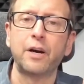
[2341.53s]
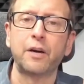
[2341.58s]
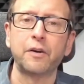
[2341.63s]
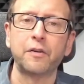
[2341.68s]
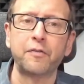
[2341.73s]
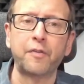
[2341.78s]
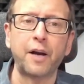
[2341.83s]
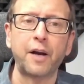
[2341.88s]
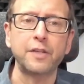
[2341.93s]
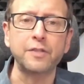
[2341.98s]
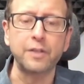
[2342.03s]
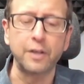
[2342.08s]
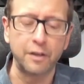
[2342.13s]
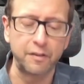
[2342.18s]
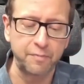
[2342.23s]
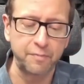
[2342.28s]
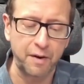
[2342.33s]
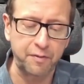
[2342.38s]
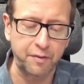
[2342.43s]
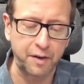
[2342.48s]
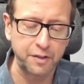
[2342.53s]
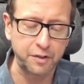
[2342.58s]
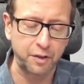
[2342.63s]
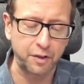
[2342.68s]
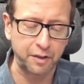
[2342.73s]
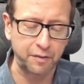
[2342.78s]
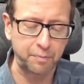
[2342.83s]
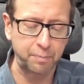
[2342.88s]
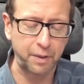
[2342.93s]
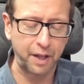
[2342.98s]
younger friends. If my friends
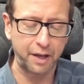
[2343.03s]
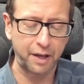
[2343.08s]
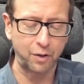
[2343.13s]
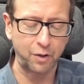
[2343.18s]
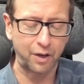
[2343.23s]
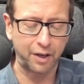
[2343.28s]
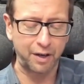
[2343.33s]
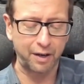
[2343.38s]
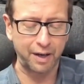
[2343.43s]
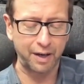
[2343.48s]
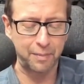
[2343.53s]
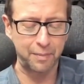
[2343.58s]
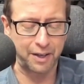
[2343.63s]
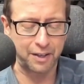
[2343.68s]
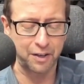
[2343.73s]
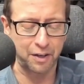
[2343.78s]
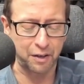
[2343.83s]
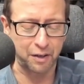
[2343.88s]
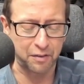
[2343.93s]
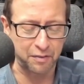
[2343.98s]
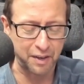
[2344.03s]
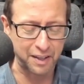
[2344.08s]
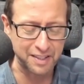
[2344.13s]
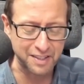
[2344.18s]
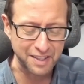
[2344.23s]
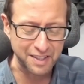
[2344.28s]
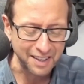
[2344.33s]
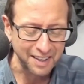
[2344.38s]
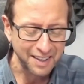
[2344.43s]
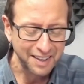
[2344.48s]
aren't going to play along here, I got to make younger
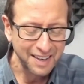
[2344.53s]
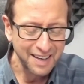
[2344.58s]
friends.